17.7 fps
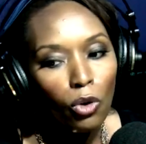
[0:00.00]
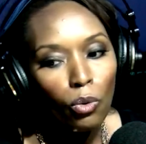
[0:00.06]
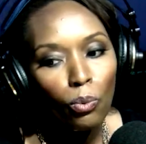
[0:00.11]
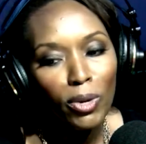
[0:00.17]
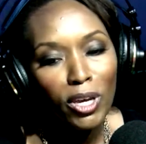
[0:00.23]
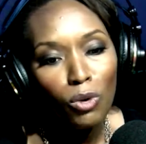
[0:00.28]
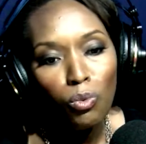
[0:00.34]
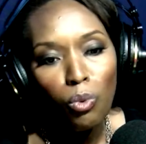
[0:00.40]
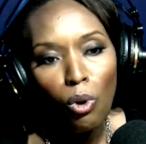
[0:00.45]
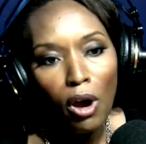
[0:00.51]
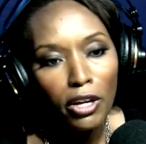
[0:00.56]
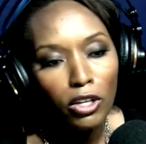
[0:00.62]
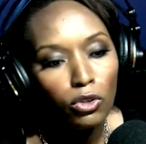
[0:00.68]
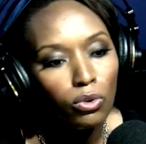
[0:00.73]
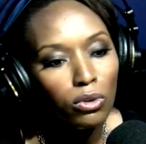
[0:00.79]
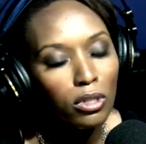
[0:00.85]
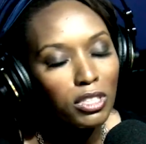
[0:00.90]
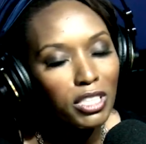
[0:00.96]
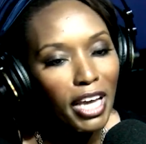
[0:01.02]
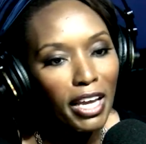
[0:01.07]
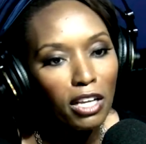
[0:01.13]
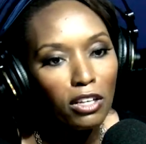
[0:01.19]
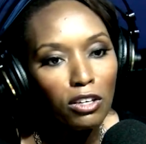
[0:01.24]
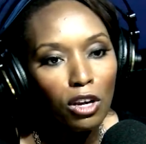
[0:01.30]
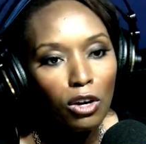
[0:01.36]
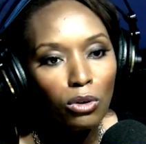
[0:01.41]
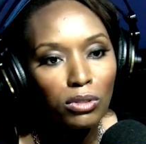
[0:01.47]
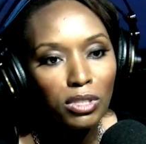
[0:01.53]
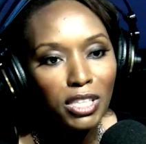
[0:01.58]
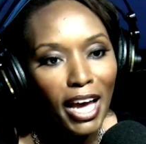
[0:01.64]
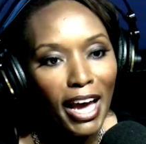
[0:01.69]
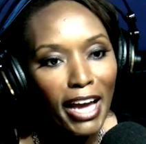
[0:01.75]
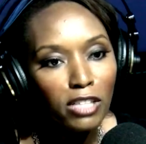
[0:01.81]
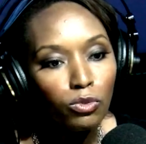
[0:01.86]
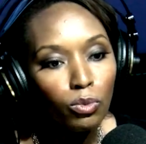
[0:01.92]
We want you to take notes,
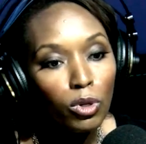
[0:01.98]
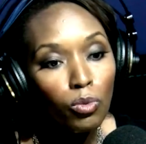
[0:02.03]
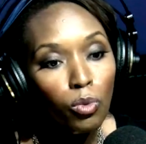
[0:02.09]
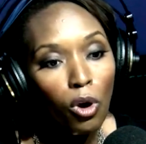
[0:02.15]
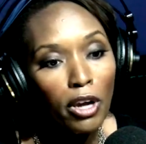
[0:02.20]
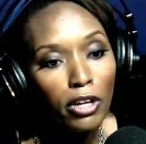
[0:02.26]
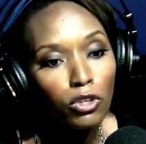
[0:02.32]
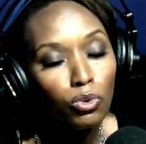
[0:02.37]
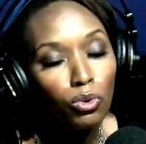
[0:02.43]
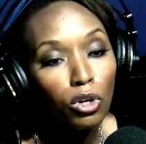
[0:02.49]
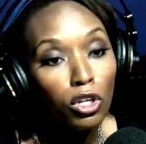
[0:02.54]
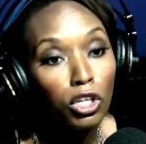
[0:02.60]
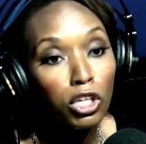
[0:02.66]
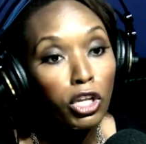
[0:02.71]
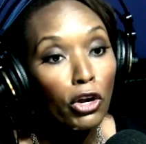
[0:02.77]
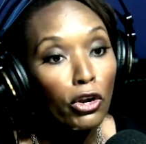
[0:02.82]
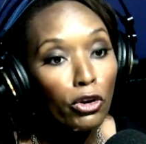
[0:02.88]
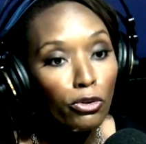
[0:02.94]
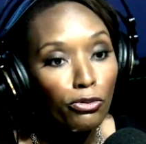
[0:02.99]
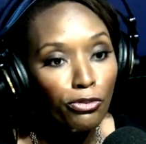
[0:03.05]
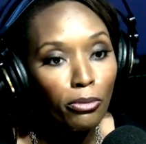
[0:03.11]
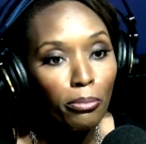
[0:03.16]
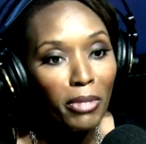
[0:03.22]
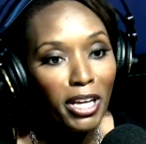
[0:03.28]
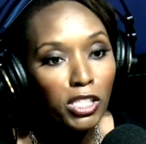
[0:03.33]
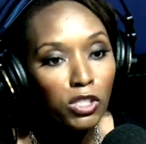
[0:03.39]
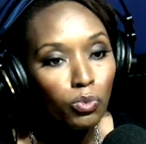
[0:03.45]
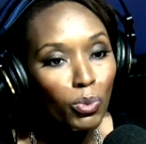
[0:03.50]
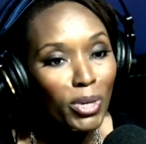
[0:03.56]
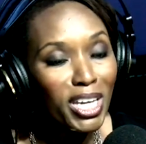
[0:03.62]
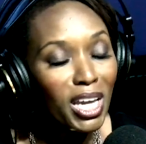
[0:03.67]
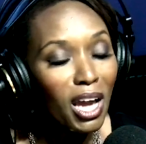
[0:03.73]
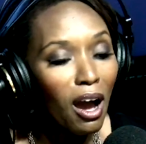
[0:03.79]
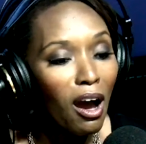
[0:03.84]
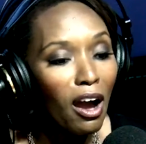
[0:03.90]
guys. We want you to learn from us.
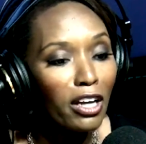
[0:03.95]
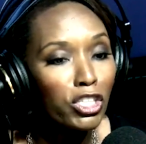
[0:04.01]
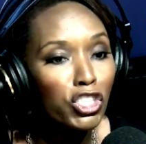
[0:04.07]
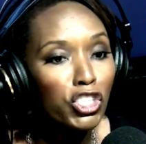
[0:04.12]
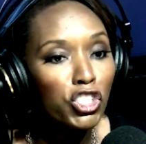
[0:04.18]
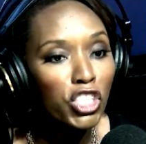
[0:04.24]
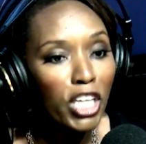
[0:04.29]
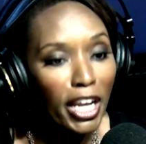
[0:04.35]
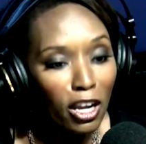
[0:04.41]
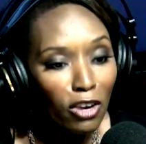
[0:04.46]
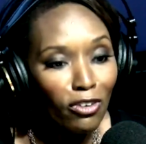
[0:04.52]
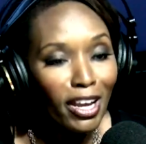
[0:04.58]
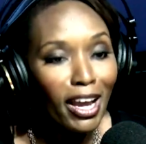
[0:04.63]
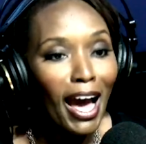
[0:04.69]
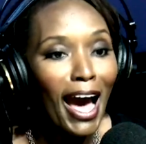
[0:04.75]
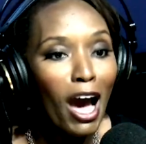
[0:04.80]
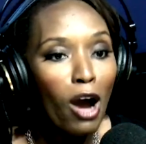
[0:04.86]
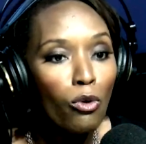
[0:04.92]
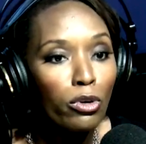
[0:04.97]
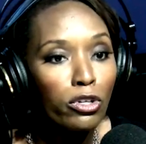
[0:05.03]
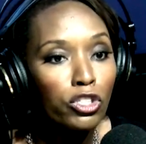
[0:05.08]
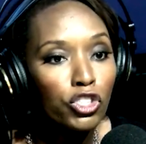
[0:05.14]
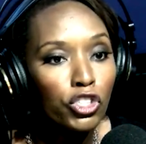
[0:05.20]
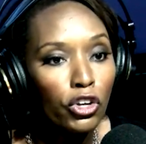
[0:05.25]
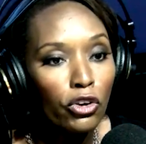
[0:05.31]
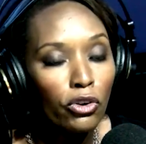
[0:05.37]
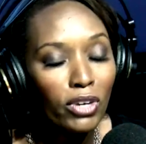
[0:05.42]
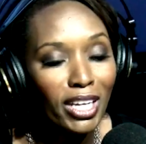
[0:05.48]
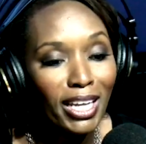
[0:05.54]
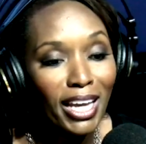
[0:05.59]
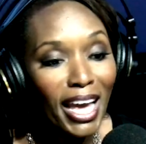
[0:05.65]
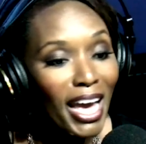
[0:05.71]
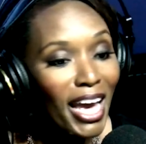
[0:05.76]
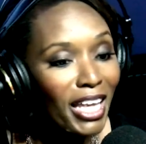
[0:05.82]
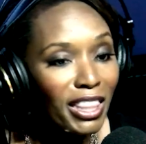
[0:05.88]
We are sharing our journey.
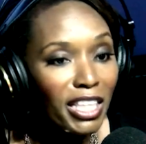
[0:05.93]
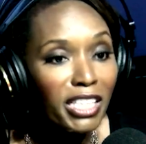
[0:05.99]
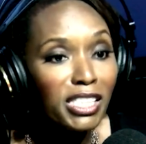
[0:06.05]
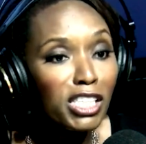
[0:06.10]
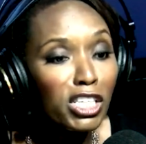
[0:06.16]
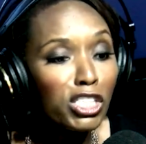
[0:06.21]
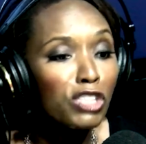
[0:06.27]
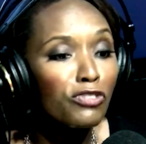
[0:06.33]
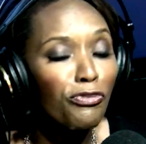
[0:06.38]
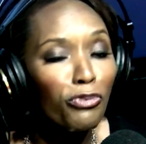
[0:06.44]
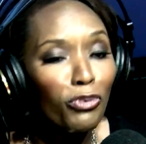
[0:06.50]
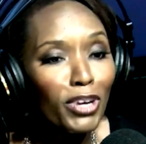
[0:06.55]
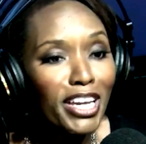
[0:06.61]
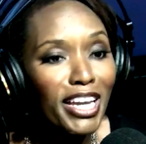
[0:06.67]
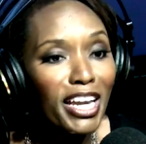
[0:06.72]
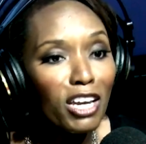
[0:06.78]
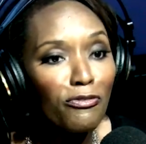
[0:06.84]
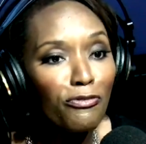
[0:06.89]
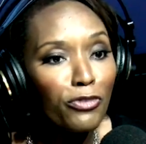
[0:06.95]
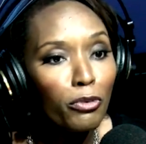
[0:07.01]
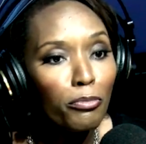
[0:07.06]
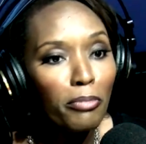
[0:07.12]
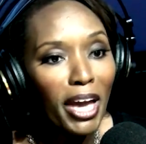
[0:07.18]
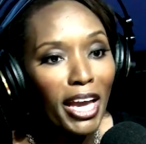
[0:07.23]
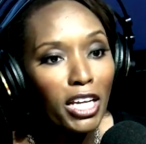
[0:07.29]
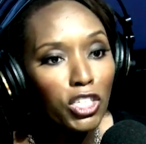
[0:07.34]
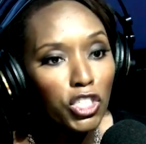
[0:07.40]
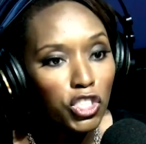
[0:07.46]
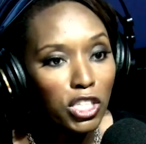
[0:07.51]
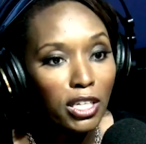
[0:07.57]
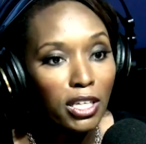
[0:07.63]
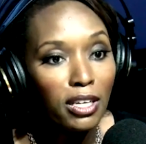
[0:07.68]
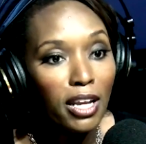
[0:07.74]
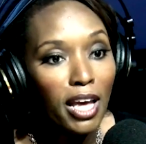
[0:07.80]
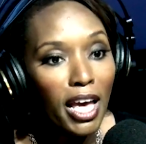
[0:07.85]
This is free
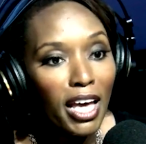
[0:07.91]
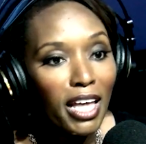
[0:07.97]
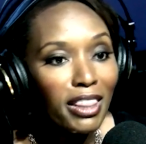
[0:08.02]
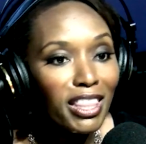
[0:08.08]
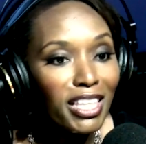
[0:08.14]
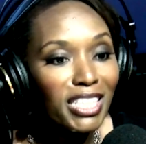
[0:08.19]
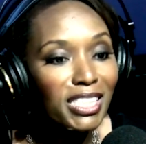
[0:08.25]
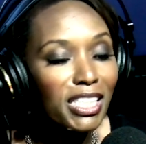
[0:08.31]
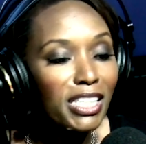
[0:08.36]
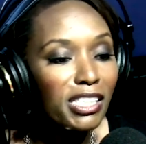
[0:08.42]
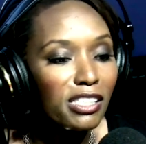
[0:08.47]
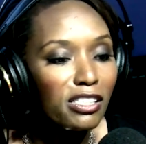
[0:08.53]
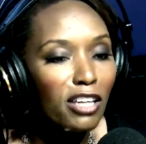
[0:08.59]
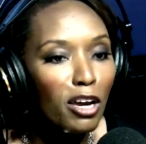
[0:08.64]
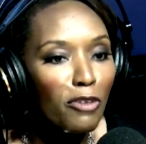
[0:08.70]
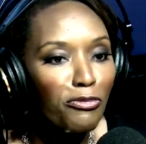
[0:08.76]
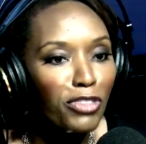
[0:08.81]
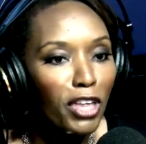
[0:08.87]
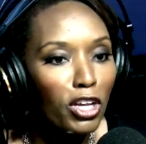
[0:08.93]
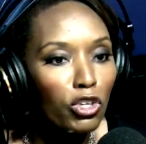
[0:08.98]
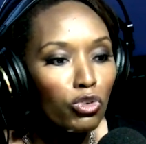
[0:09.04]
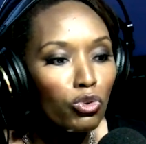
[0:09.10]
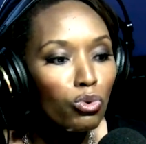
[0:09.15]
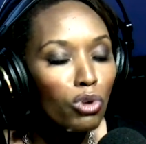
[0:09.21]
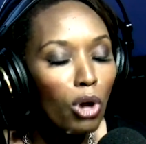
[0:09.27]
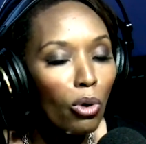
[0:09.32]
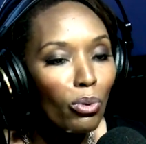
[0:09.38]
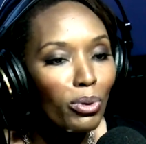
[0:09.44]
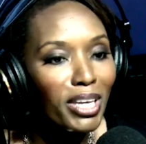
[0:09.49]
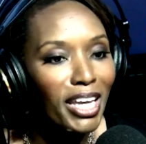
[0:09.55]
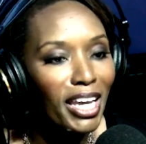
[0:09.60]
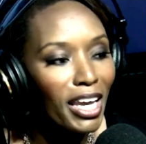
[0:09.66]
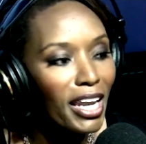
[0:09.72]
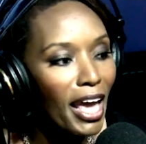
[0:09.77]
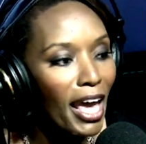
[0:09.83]
information. This is stuff that you don't
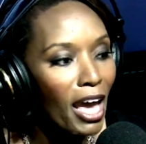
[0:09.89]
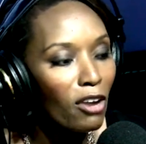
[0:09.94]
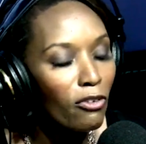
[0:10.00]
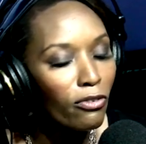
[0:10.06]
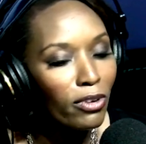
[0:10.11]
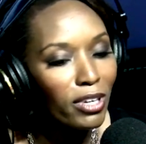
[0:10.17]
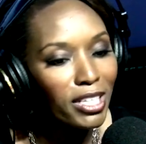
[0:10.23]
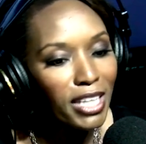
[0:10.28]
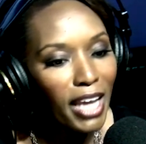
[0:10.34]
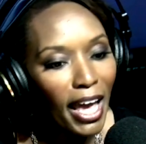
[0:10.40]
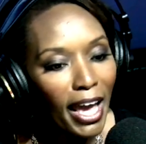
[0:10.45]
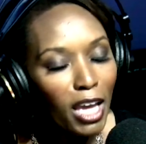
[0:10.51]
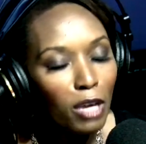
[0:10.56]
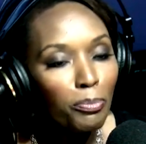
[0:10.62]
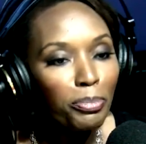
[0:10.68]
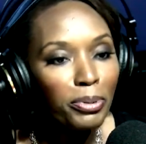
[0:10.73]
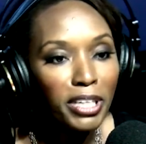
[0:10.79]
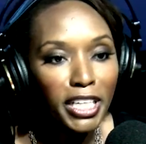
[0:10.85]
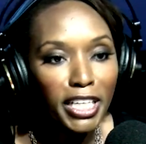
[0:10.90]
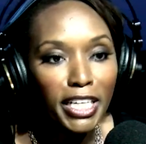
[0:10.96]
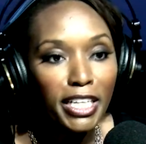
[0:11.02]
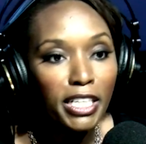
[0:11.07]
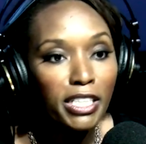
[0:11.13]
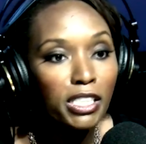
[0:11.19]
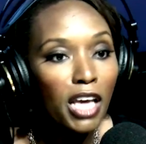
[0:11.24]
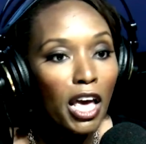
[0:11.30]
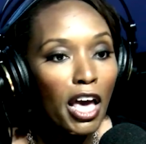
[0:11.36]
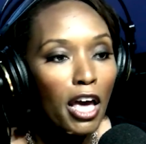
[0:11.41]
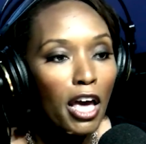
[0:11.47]
get every day. Please.